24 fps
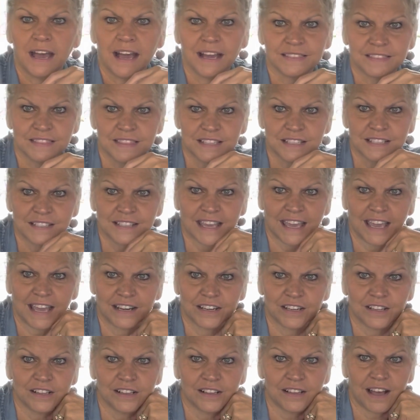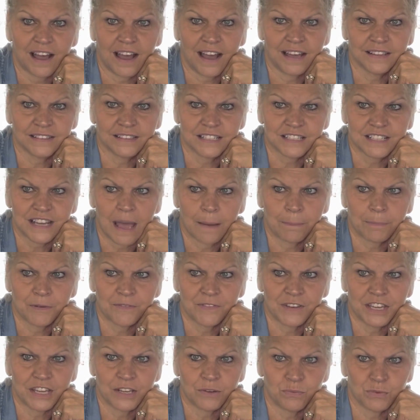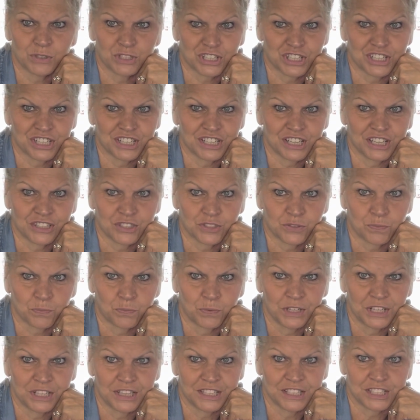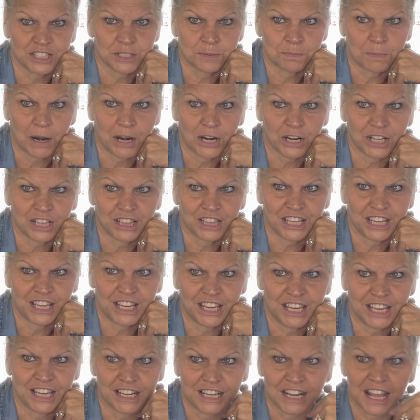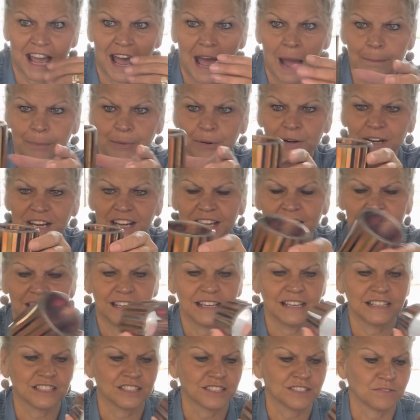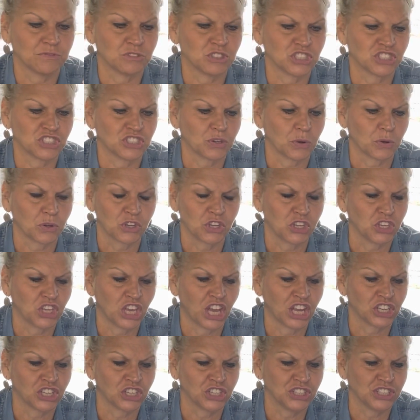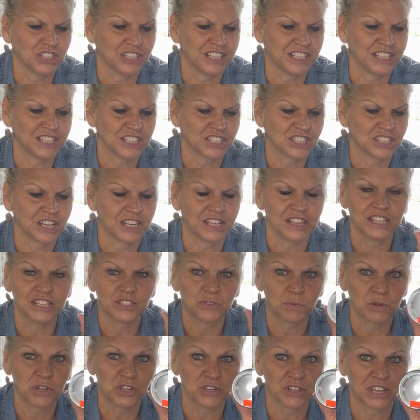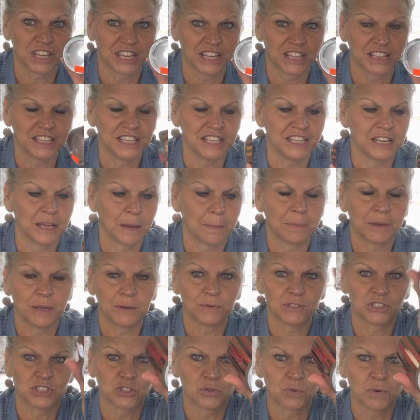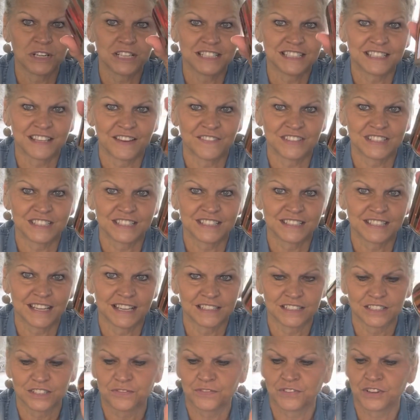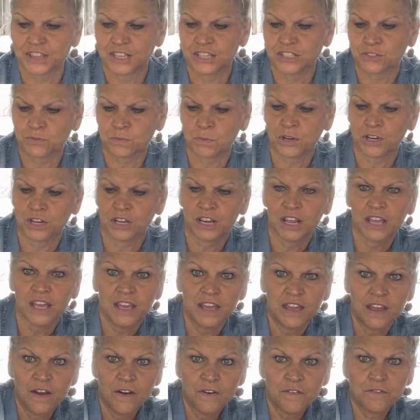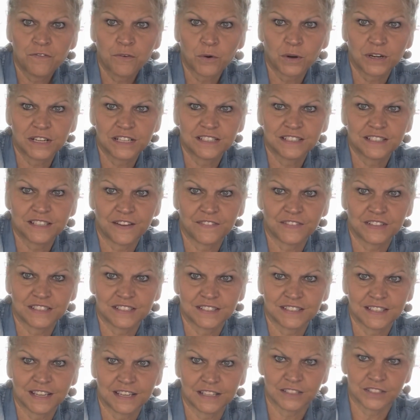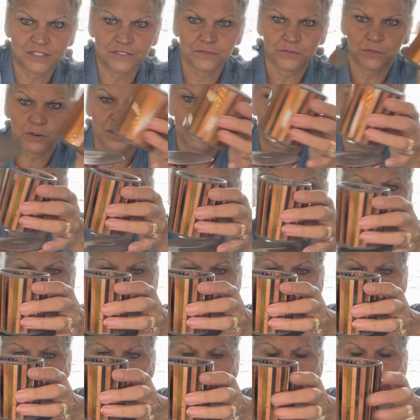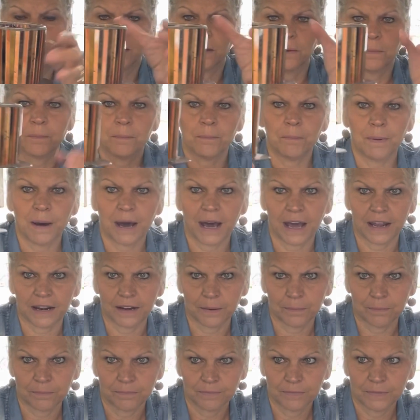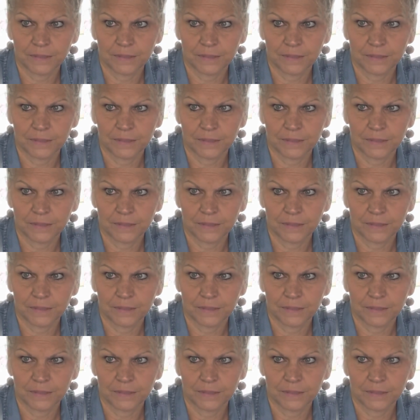this candle on the top of it, which it's really sparkly and coppery. It's just a good addition. This one will get cleaned up. It was 27 cents for this one, 47 cents for the bottom.